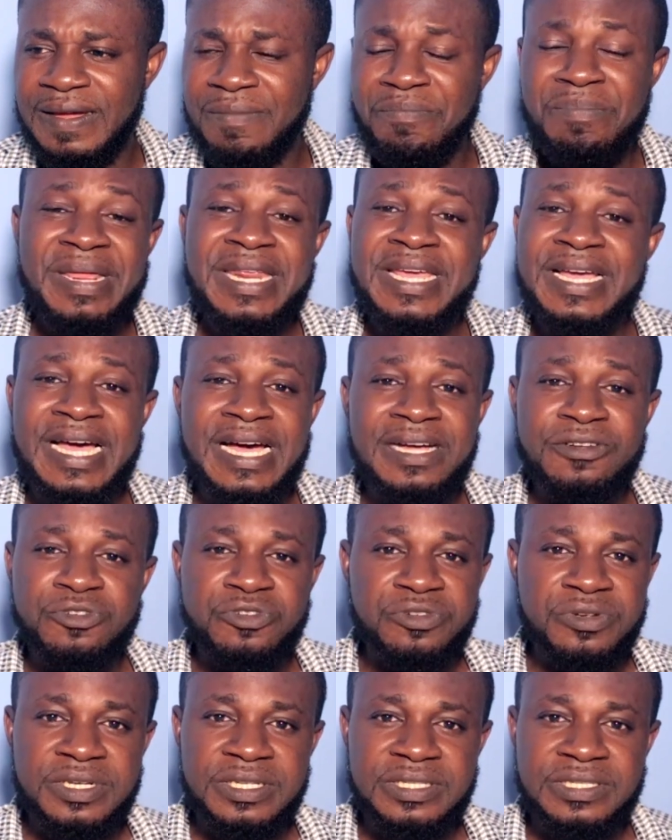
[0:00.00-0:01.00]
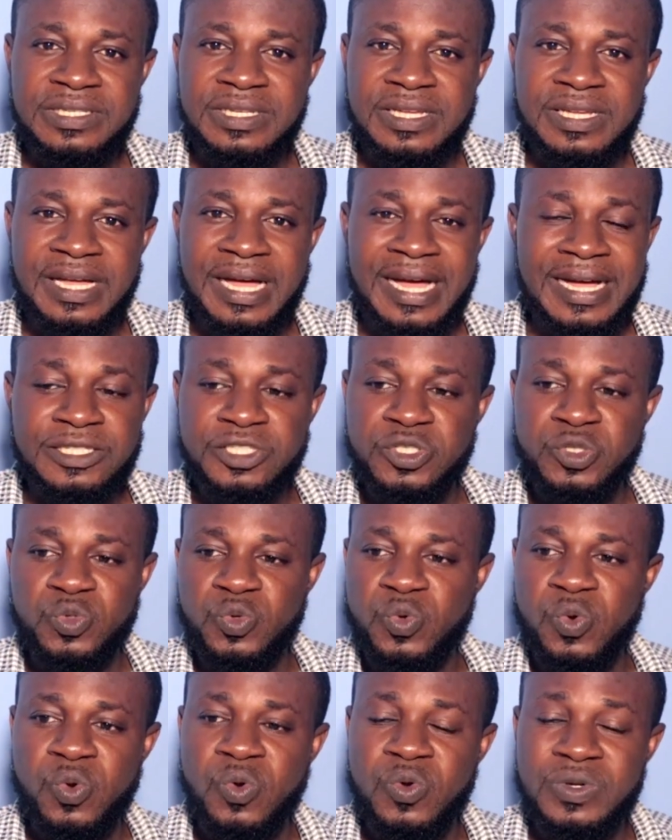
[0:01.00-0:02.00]
Many countries had
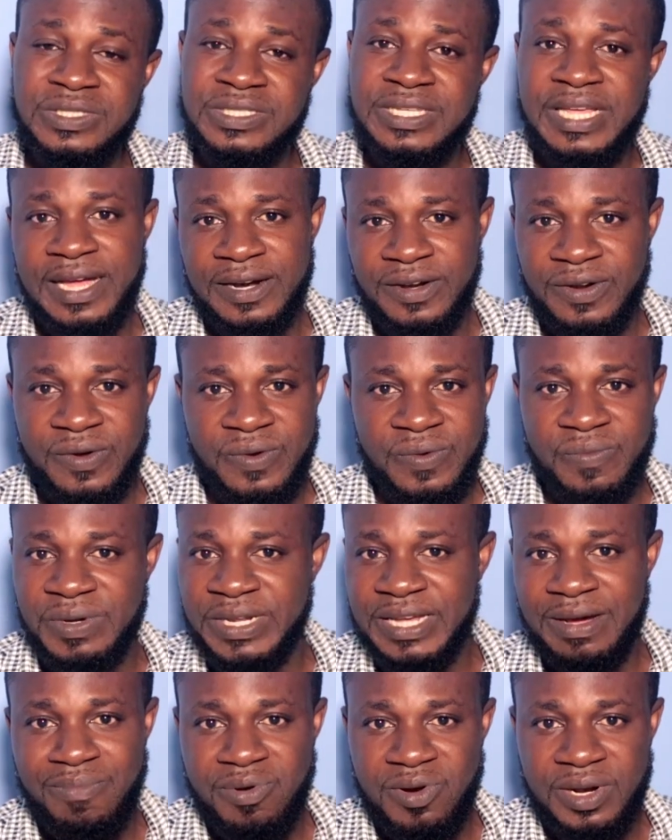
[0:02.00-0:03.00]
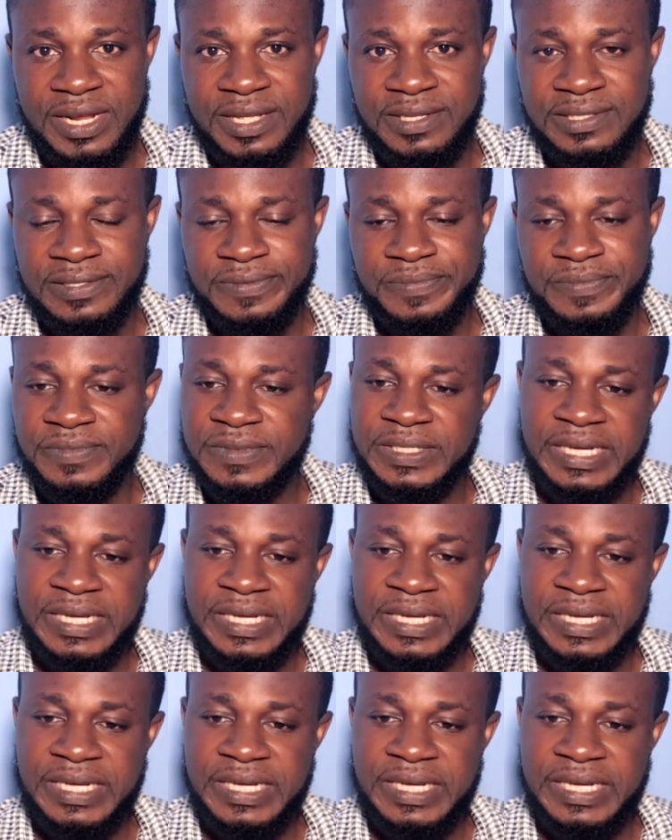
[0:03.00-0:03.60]
to close their borders.